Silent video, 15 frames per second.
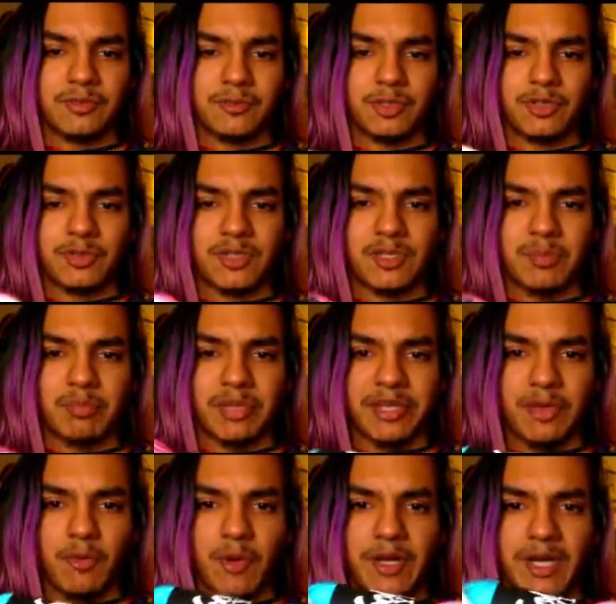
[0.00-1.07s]
which was a
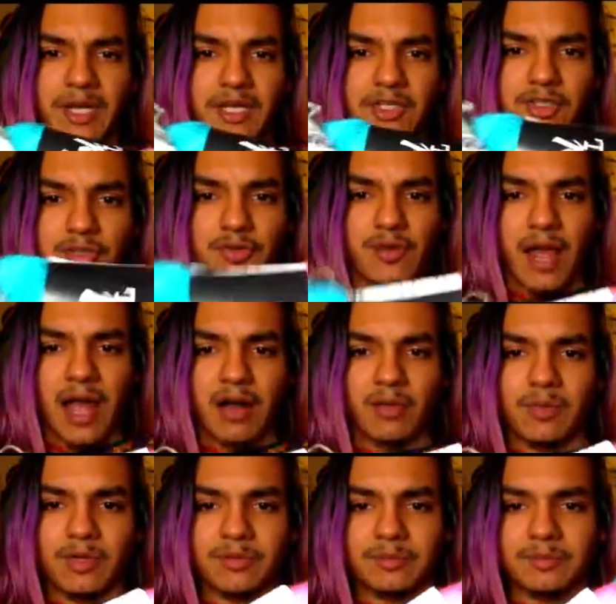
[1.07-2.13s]
Blink 182
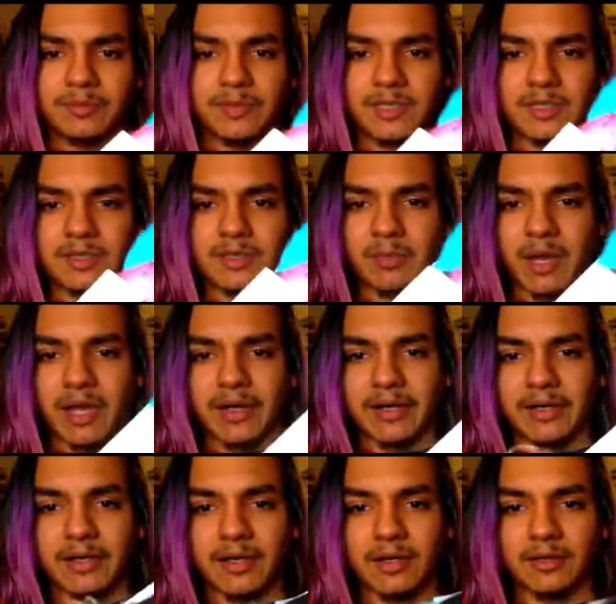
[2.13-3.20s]
album
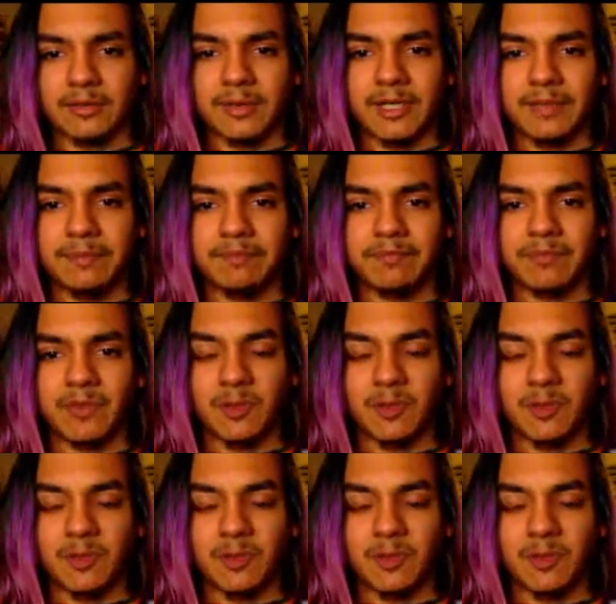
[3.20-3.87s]
inspired colorway.